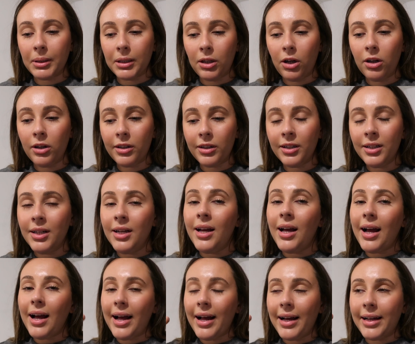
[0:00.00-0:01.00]
my locker
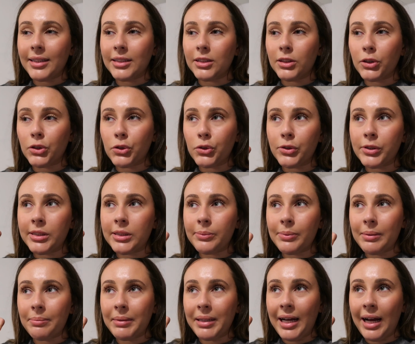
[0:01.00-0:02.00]
and just
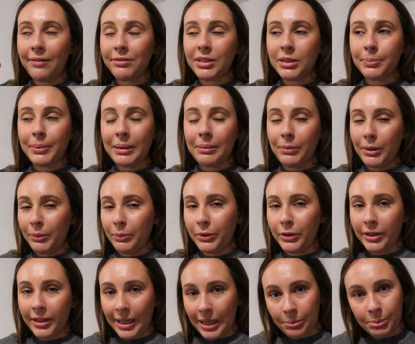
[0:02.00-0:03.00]
with me having to bring my
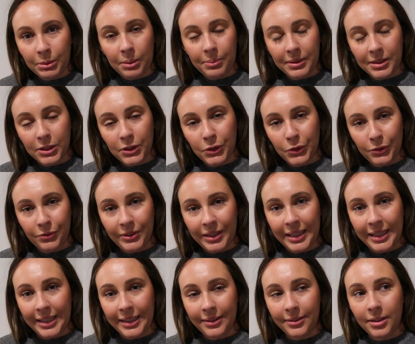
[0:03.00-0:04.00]
work laptop and stuff
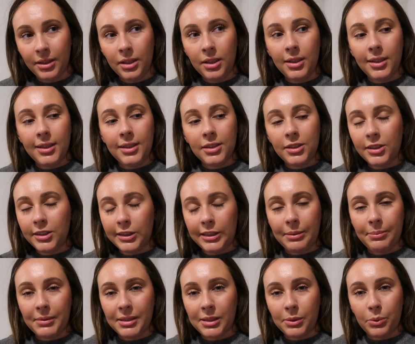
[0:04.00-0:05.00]
in to the
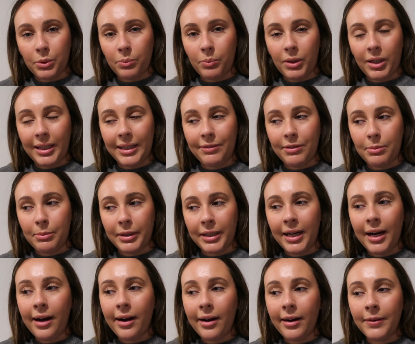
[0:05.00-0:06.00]
gym because I wouldn't want to leave it in my
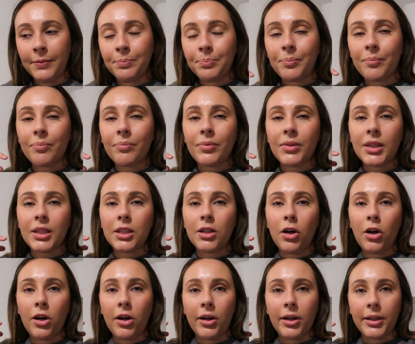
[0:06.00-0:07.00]
car,
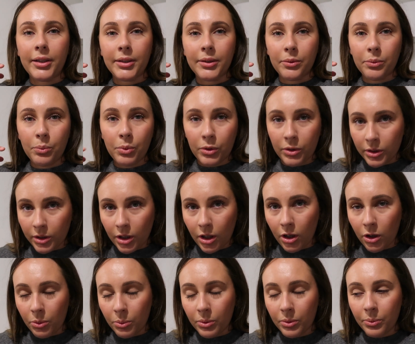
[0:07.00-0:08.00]
I wouldn't
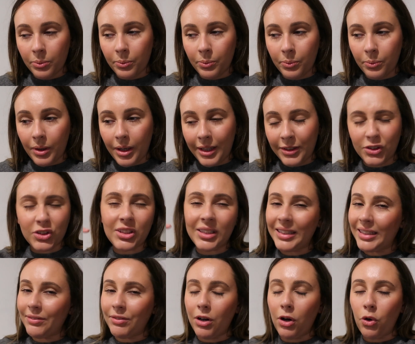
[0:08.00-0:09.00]
go and just
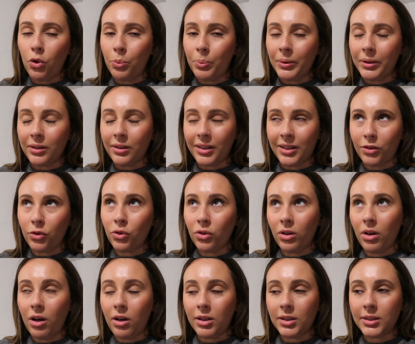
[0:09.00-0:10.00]
leave it open like
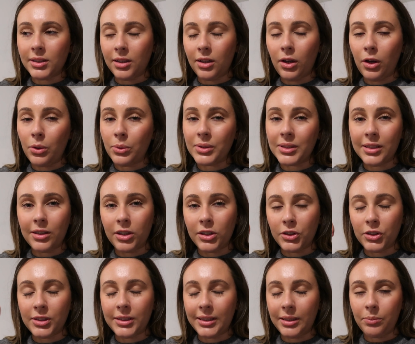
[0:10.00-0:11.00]
unlocked and close it i
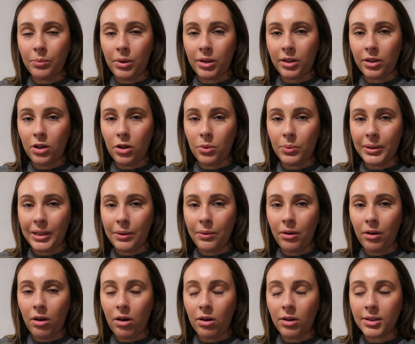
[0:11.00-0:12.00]
just didn't want to go without
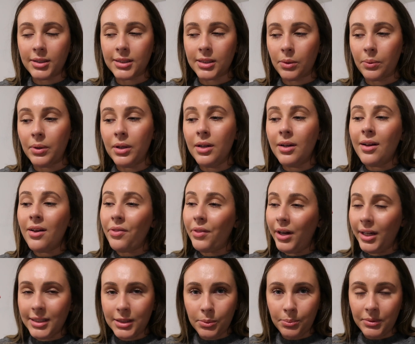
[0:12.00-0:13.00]
a lock so
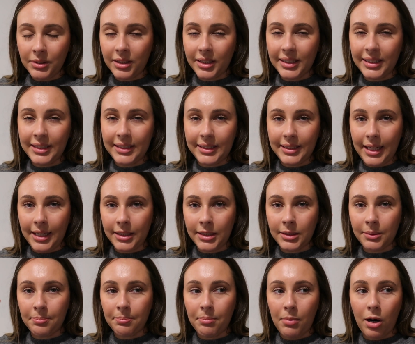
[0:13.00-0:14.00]
that is something that i need to get
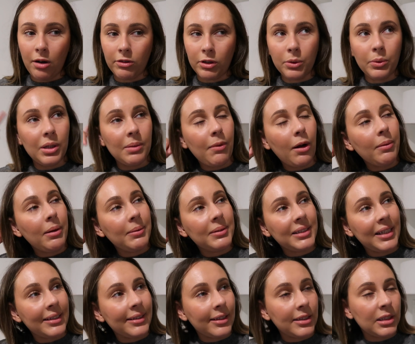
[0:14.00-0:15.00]
tomorrow i might be able
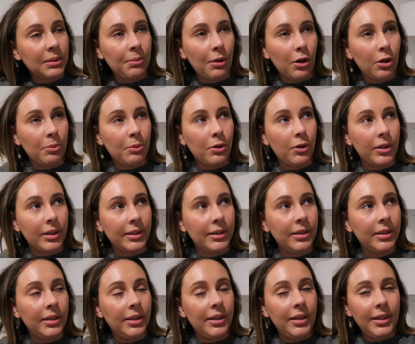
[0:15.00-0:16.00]
to get that tomorrow morning
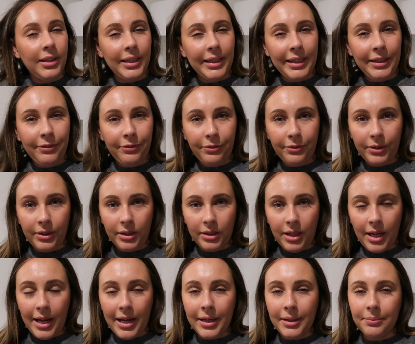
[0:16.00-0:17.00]
if
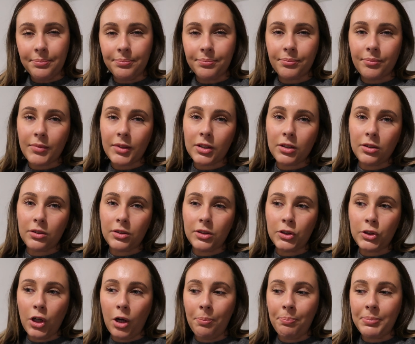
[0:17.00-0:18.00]
um the
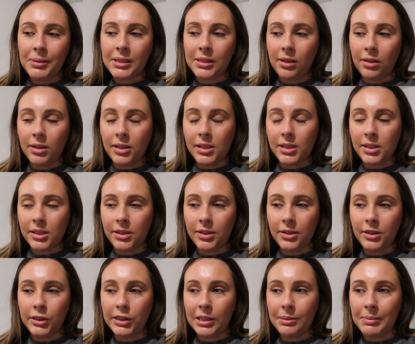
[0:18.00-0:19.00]
shop beside
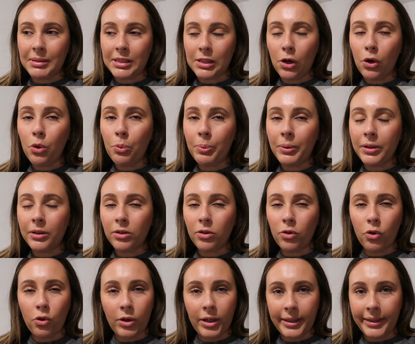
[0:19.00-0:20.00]
the gym is open
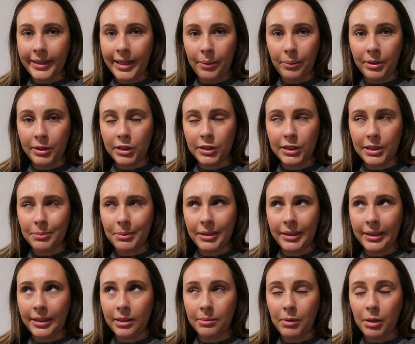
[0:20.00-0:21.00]
or i can get one in the gym i
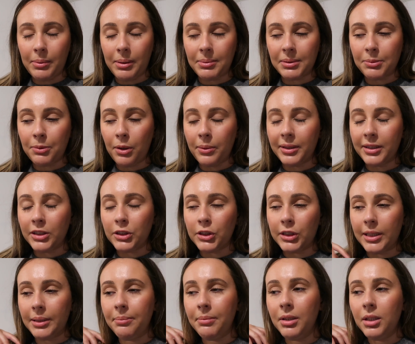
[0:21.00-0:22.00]
think i might be able to buy one in the
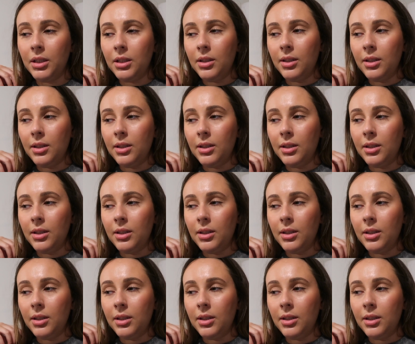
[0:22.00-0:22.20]
gym